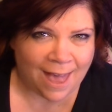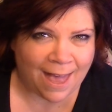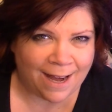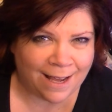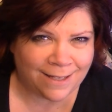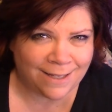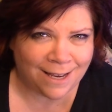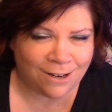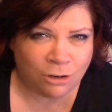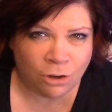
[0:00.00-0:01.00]
And I
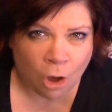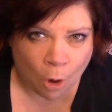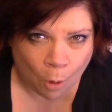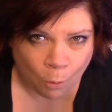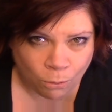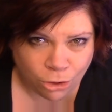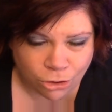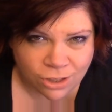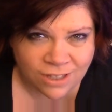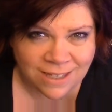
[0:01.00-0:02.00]
said, no, you
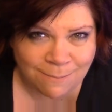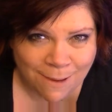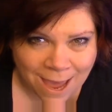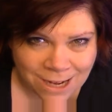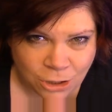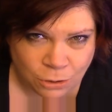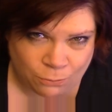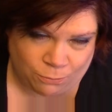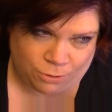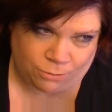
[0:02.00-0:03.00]
should see my two
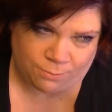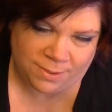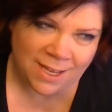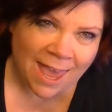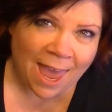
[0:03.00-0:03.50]
rooms.